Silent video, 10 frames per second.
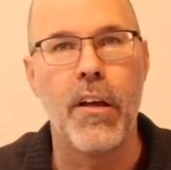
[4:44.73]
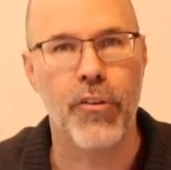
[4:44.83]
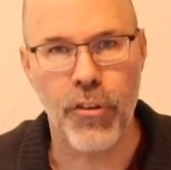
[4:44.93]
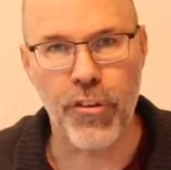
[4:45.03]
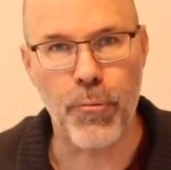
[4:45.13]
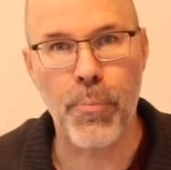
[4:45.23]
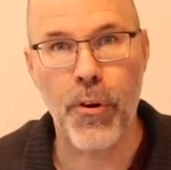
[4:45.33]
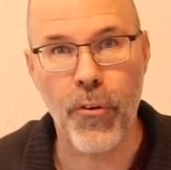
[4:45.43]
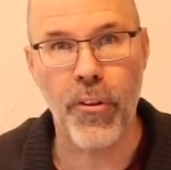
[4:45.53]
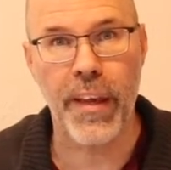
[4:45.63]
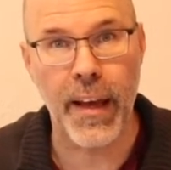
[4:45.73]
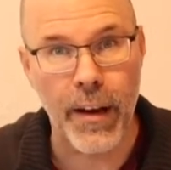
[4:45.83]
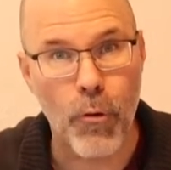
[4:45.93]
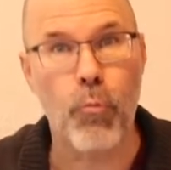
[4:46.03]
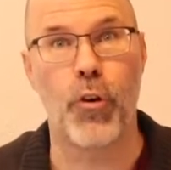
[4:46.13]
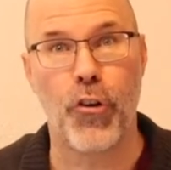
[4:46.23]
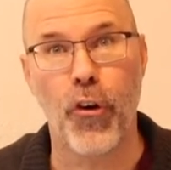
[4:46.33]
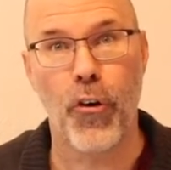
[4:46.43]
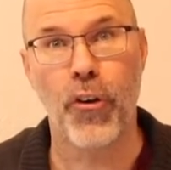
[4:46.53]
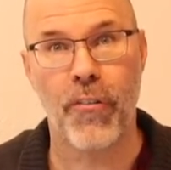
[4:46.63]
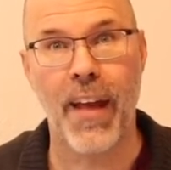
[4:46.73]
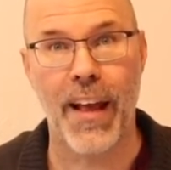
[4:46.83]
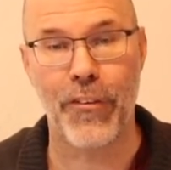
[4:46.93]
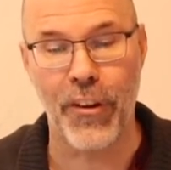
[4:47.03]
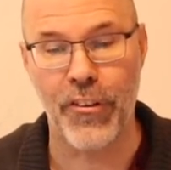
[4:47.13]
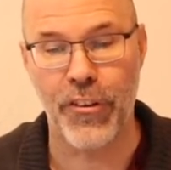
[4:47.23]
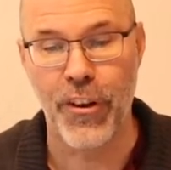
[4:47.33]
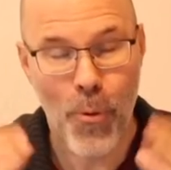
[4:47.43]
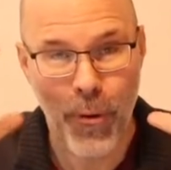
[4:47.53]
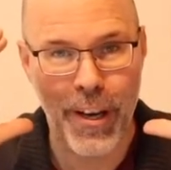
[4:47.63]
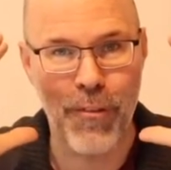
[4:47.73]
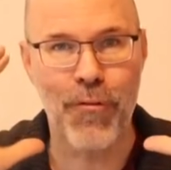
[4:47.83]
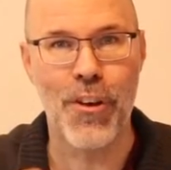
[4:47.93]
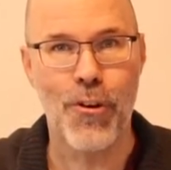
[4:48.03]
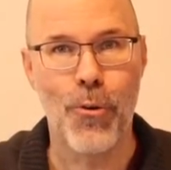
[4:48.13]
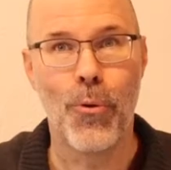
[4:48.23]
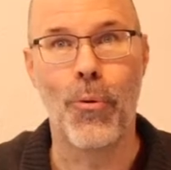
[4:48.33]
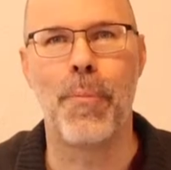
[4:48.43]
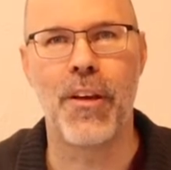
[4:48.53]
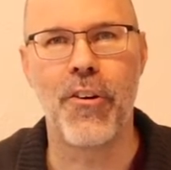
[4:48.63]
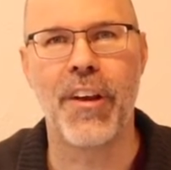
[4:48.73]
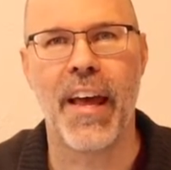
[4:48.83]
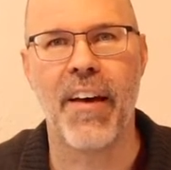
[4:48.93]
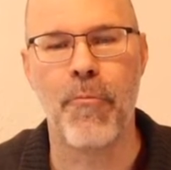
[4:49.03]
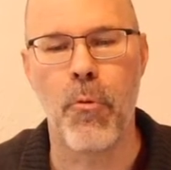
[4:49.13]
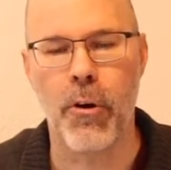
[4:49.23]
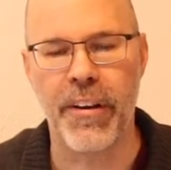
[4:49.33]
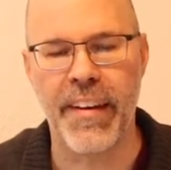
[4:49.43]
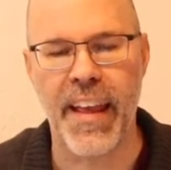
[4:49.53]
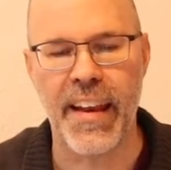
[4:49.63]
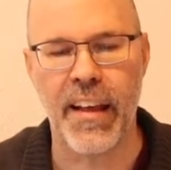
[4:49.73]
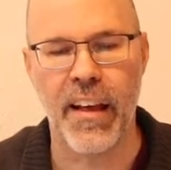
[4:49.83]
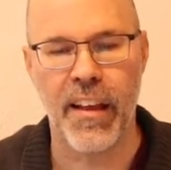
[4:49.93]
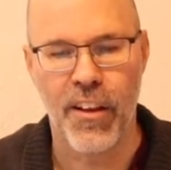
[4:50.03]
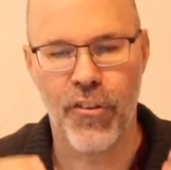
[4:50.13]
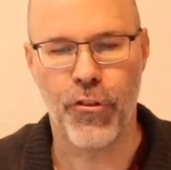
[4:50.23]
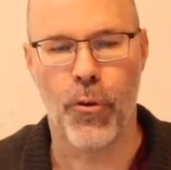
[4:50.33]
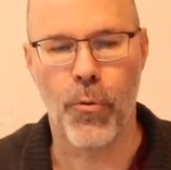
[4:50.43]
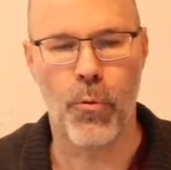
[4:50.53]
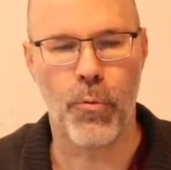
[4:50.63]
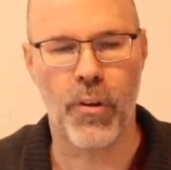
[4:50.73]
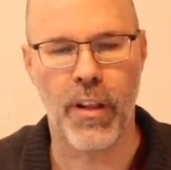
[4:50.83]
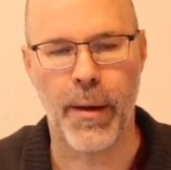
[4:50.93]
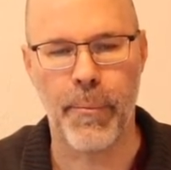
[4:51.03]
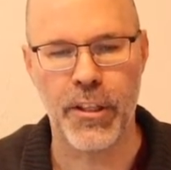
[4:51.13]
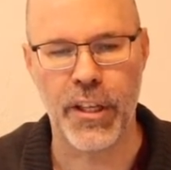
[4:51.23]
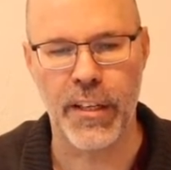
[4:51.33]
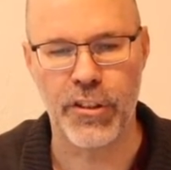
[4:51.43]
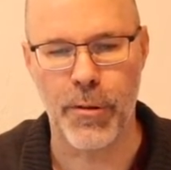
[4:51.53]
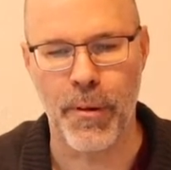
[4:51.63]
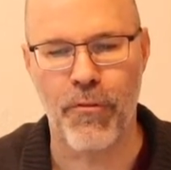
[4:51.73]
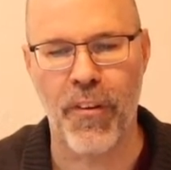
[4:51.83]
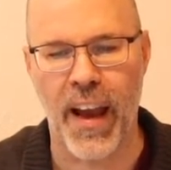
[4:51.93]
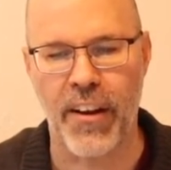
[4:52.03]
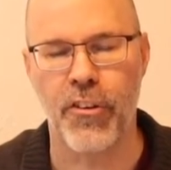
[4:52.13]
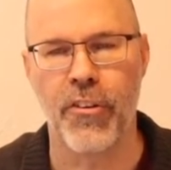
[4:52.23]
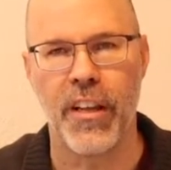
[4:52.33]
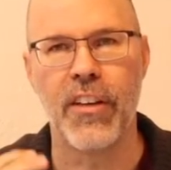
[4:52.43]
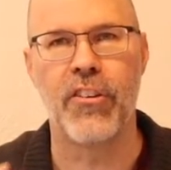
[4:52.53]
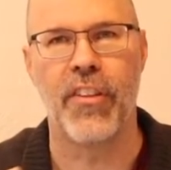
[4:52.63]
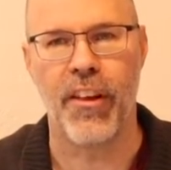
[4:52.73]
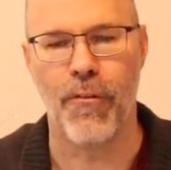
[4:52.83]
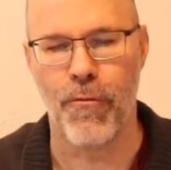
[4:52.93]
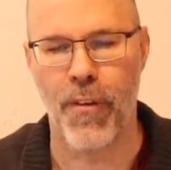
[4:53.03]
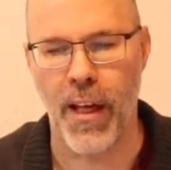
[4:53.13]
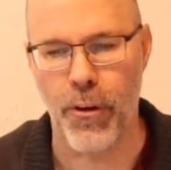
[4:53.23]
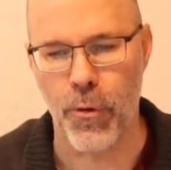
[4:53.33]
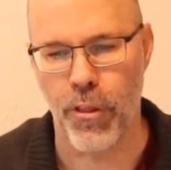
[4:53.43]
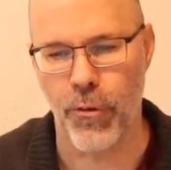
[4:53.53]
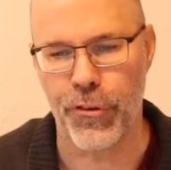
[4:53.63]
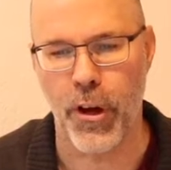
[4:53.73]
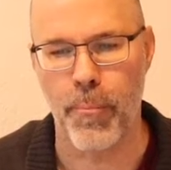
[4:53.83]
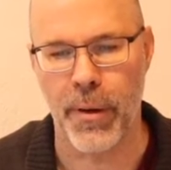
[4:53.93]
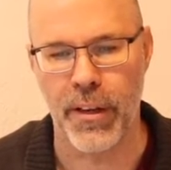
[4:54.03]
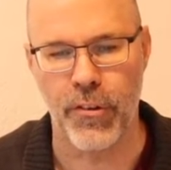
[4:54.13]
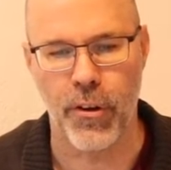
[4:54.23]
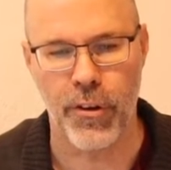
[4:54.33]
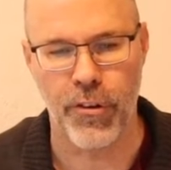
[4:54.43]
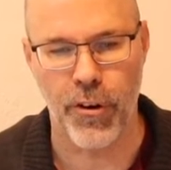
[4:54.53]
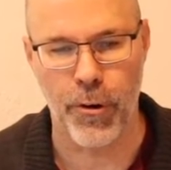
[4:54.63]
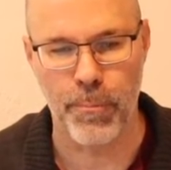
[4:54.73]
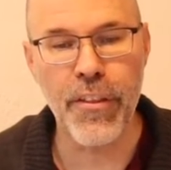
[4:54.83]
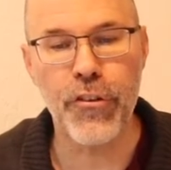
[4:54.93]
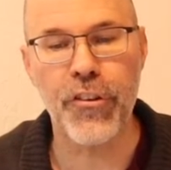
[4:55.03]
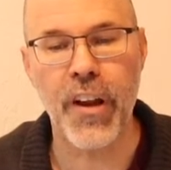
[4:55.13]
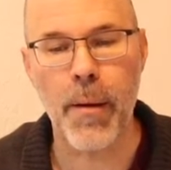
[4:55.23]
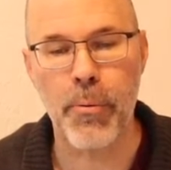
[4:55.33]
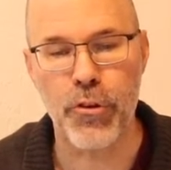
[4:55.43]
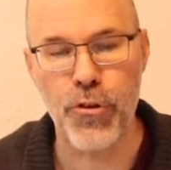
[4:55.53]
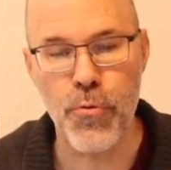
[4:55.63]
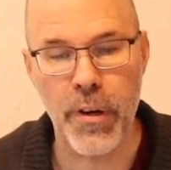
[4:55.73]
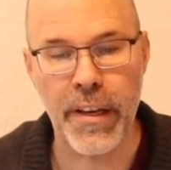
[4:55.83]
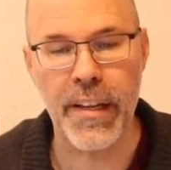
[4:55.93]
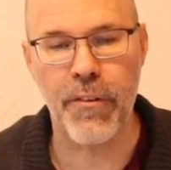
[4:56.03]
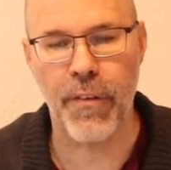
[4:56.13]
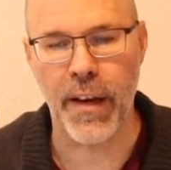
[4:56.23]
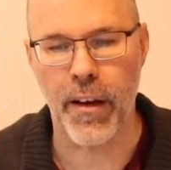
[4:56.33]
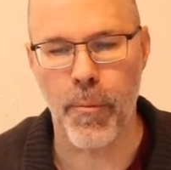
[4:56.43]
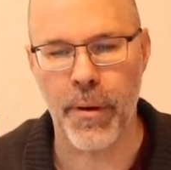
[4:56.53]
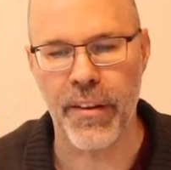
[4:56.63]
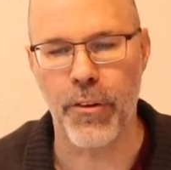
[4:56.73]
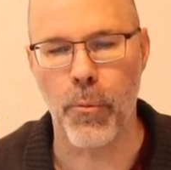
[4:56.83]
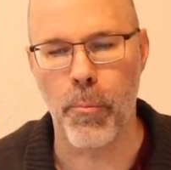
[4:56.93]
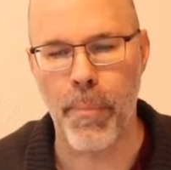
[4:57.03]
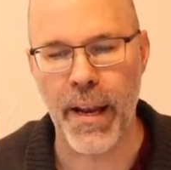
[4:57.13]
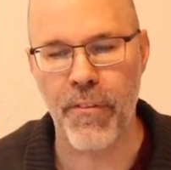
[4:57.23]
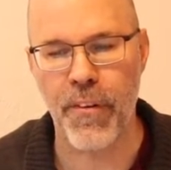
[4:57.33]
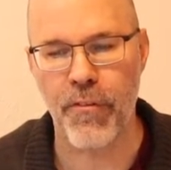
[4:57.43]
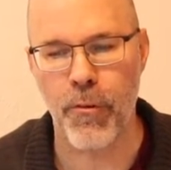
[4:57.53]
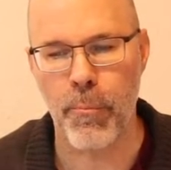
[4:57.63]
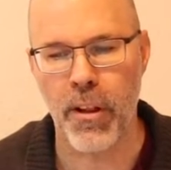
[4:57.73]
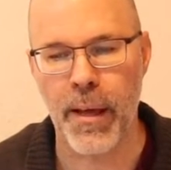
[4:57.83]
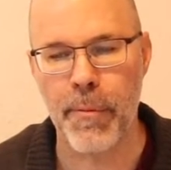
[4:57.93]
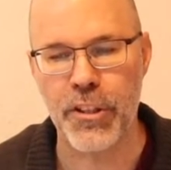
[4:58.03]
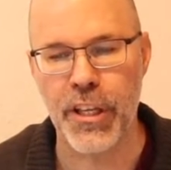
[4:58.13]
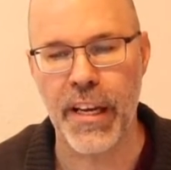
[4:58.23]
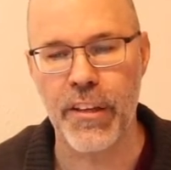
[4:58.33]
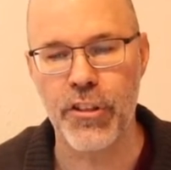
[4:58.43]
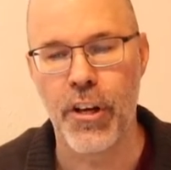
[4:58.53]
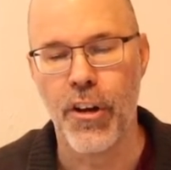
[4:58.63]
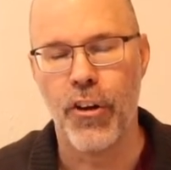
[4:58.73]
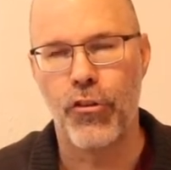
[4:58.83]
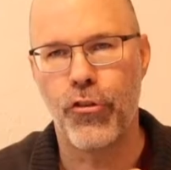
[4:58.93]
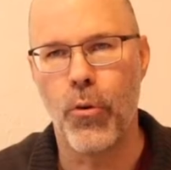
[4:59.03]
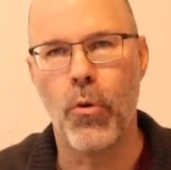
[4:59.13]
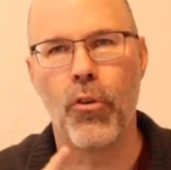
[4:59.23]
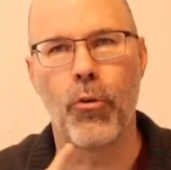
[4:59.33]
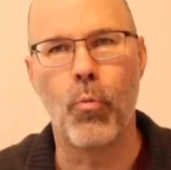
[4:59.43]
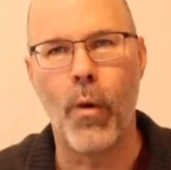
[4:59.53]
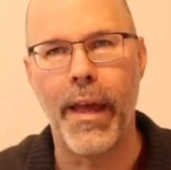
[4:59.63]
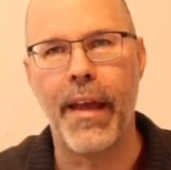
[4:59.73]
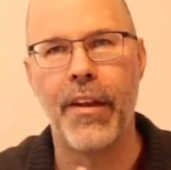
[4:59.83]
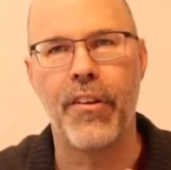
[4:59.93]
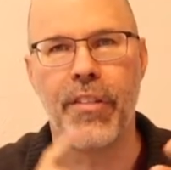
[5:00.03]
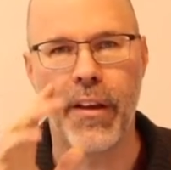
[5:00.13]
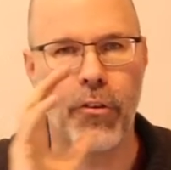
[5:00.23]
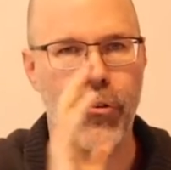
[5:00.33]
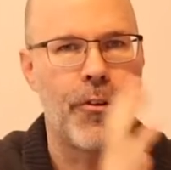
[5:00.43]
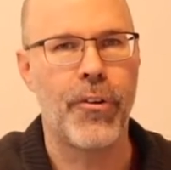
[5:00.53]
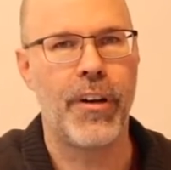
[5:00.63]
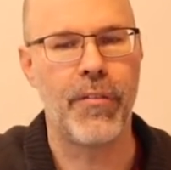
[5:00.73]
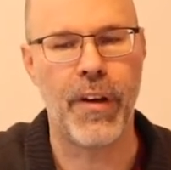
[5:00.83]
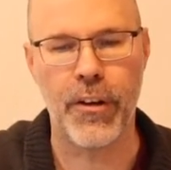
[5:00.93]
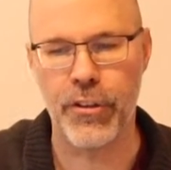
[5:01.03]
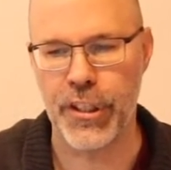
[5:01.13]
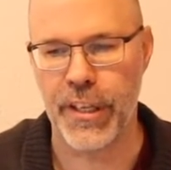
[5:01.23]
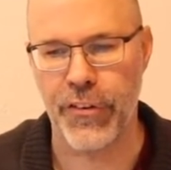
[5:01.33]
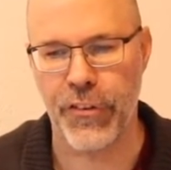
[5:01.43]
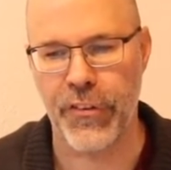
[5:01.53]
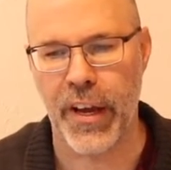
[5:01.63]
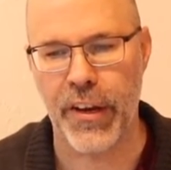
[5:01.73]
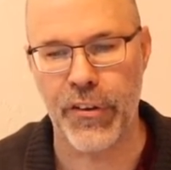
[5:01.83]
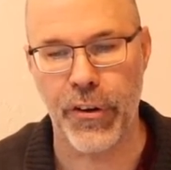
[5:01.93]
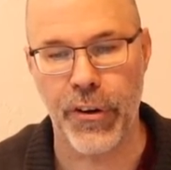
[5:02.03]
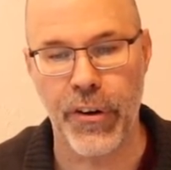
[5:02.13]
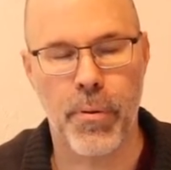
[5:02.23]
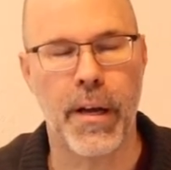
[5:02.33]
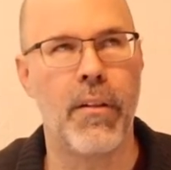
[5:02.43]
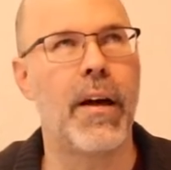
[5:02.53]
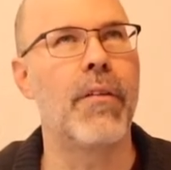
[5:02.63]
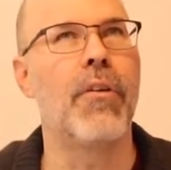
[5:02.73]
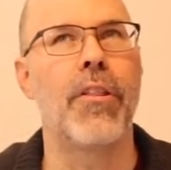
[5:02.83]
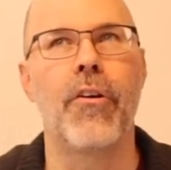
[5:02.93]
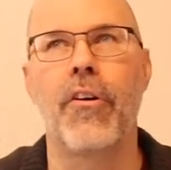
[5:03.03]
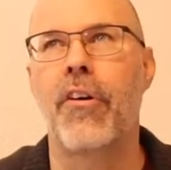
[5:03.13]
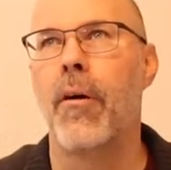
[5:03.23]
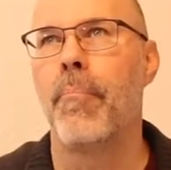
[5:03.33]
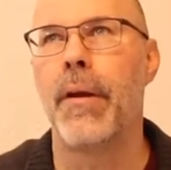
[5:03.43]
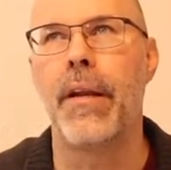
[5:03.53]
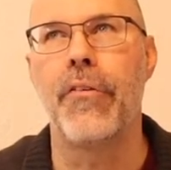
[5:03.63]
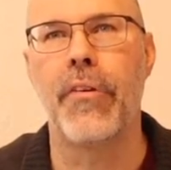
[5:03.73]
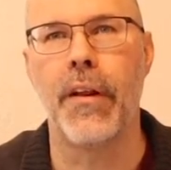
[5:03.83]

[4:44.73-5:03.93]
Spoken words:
So this is purely on a return of assets point of view. It'd be good to have more data so climate change can be factored into the value of those companies long term. There's There's an opportunity to find companies that will benefit from climate change. Solar, wind, the alternative energy sector, probably a lot of other companies